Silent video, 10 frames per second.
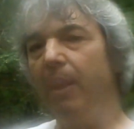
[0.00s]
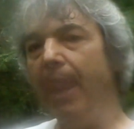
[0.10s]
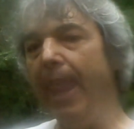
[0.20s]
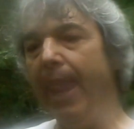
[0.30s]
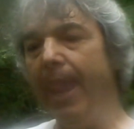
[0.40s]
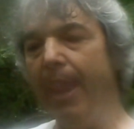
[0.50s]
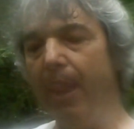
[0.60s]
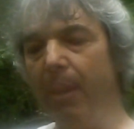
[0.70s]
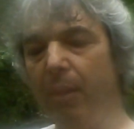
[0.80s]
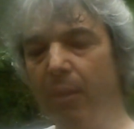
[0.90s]

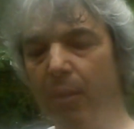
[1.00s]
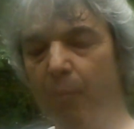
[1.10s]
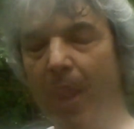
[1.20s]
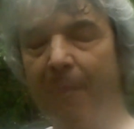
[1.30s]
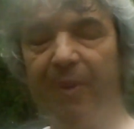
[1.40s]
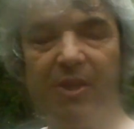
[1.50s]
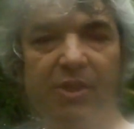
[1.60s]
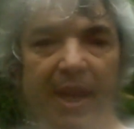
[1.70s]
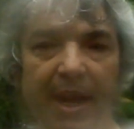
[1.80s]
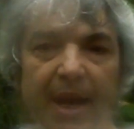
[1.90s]
And i um, we're happy to
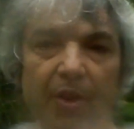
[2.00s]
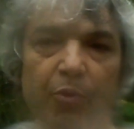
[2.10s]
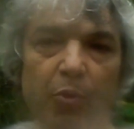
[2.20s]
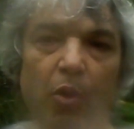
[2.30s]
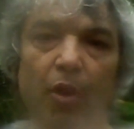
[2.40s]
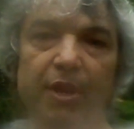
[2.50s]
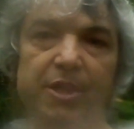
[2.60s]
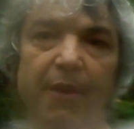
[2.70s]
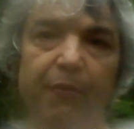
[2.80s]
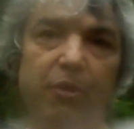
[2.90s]
say that through all these
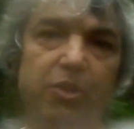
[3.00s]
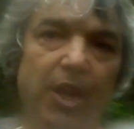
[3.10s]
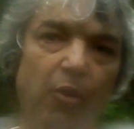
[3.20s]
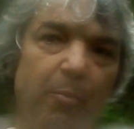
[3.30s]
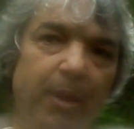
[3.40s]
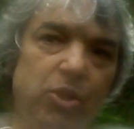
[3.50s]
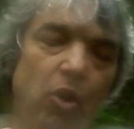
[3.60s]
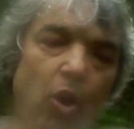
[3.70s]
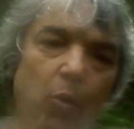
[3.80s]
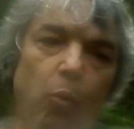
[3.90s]
efforts and everybody's
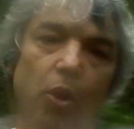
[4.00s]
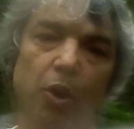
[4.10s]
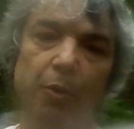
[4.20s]
hard work